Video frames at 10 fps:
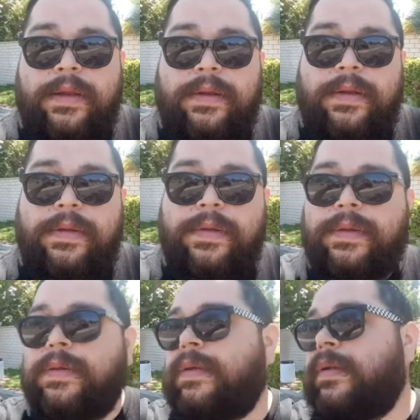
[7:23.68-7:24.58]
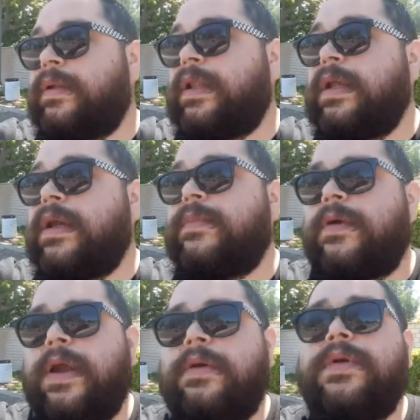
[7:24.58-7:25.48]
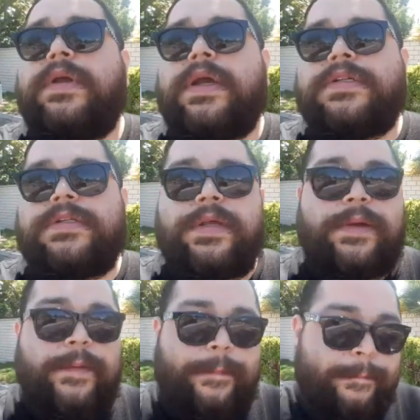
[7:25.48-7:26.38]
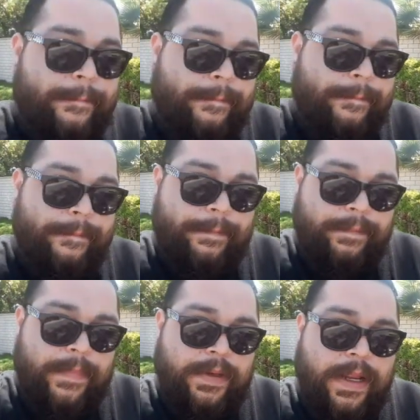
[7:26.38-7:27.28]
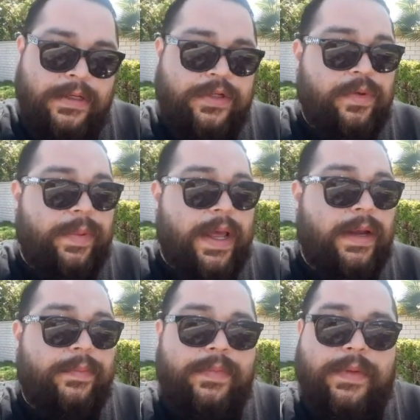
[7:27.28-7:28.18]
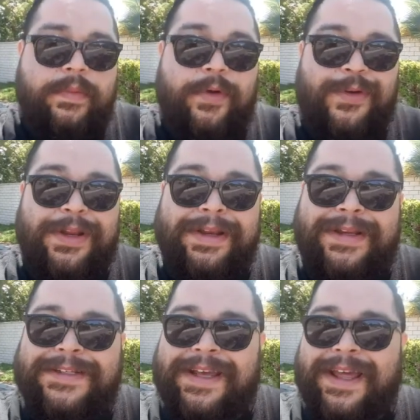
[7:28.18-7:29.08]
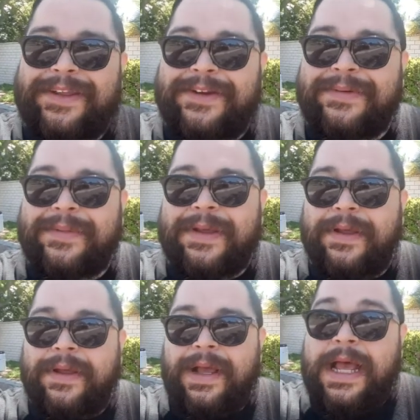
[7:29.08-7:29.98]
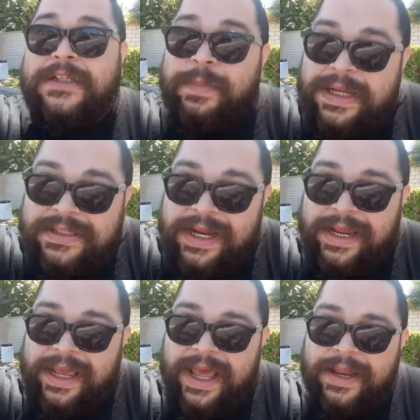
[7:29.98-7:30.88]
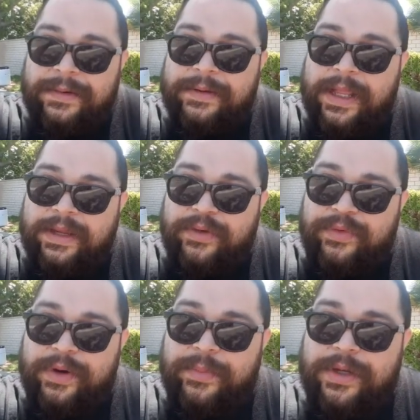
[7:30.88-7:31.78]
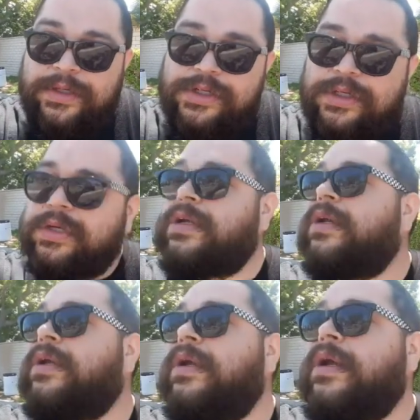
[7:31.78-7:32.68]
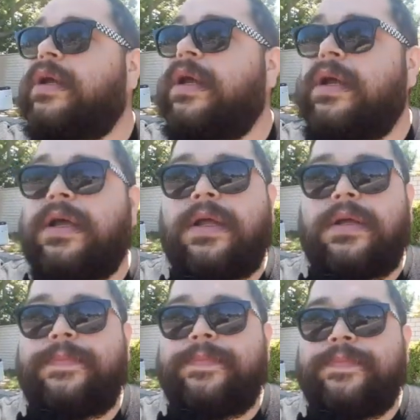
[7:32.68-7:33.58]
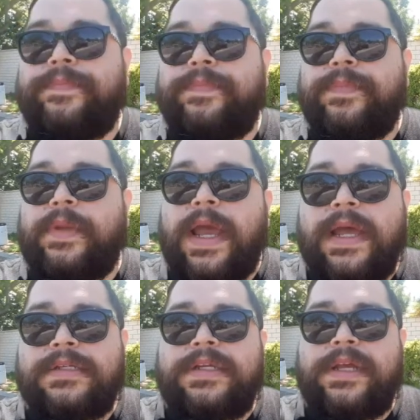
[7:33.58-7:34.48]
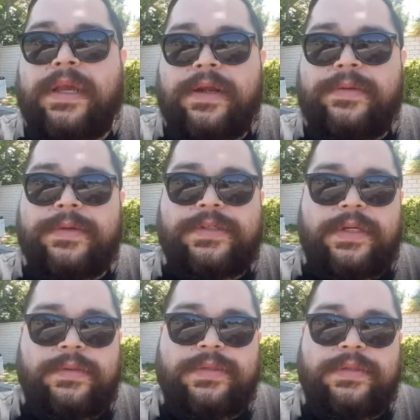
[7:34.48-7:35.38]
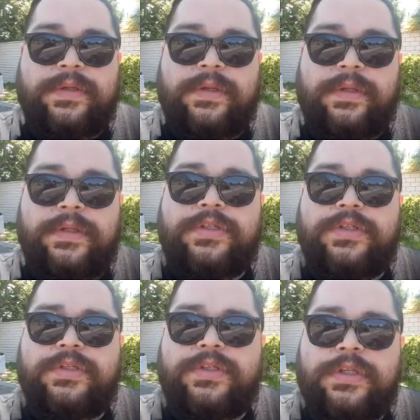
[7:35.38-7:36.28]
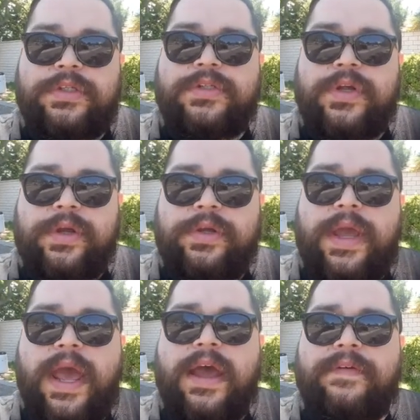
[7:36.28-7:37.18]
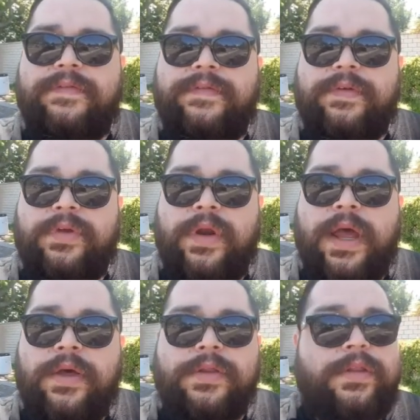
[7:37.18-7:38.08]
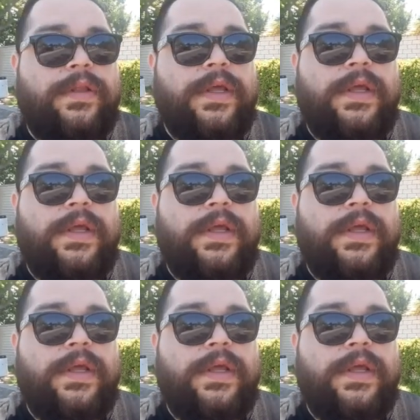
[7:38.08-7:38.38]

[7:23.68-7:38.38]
I think I'm all right. What do you guys think? I mean, not too bad. I'm, I'm holding it together as best I can. Thank you very much. Uh, guys, take care of yourselves. This is, this is all you have, your health.